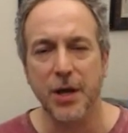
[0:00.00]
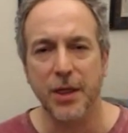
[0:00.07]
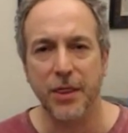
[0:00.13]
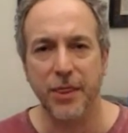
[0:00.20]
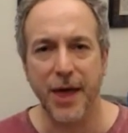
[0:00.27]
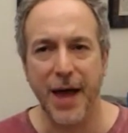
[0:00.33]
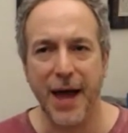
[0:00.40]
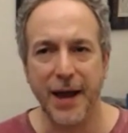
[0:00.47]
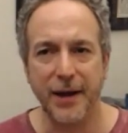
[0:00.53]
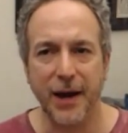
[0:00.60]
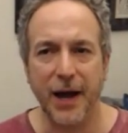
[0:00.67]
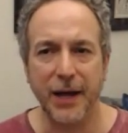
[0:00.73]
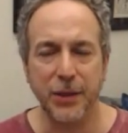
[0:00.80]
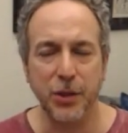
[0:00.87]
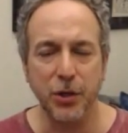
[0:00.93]
that
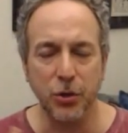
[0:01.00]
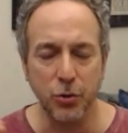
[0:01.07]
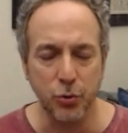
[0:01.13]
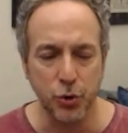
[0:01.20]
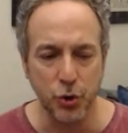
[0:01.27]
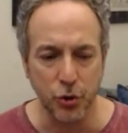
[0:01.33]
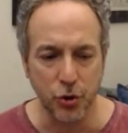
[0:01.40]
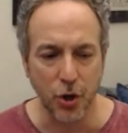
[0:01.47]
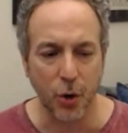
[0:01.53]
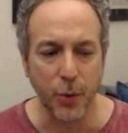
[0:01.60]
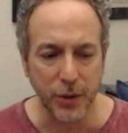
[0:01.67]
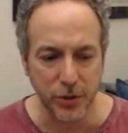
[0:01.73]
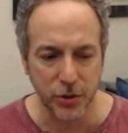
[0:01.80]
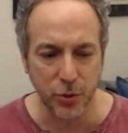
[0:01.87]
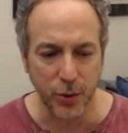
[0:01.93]
I think you should go
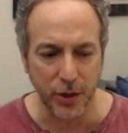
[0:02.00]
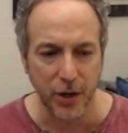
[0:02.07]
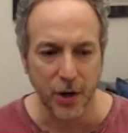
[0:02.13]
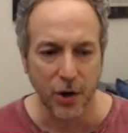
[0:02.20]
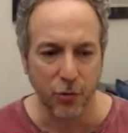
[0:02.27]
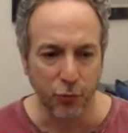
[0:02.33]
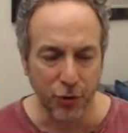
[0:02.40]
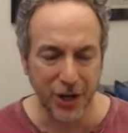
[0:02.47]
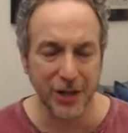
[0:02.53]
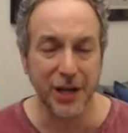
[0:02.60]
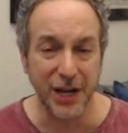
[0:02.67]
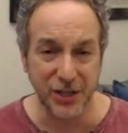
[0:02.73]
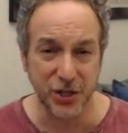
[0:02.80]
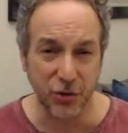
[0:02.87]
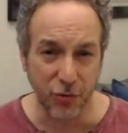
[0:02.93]
into it
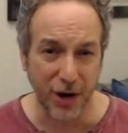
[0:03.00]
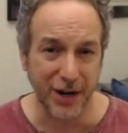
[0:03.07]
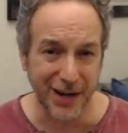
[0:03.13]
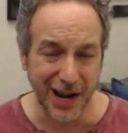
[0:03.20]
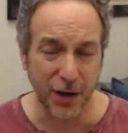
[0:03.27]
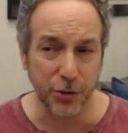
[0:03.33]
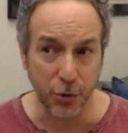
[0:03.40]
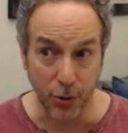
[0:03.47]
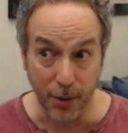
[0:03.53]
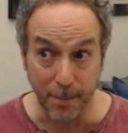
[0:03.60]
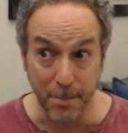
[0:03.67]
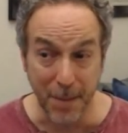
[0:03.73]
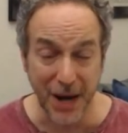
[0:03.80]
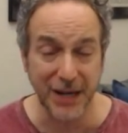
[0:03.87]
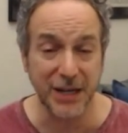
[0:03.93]
realizing right now there are
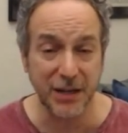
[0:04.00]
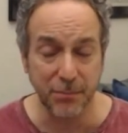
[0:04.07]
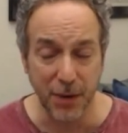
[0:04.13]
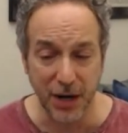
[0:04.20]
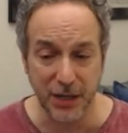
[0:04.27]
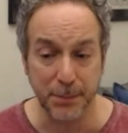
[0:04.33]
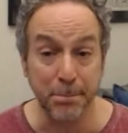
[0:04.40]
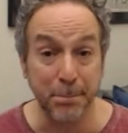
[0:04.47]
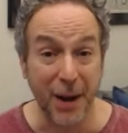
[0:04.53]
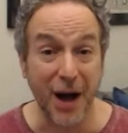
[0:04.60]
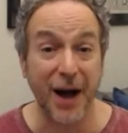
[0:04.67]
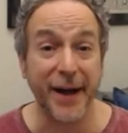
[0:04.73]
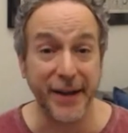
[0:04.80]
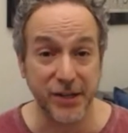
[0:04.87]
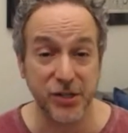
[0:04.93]
many many
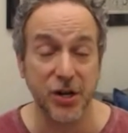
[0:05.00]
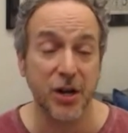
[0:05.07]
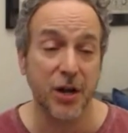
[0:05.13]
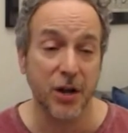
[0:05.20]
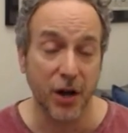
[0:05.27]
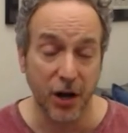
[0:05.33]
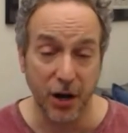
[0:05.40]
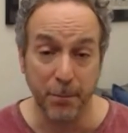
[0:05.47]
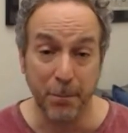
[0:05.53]
buys uh,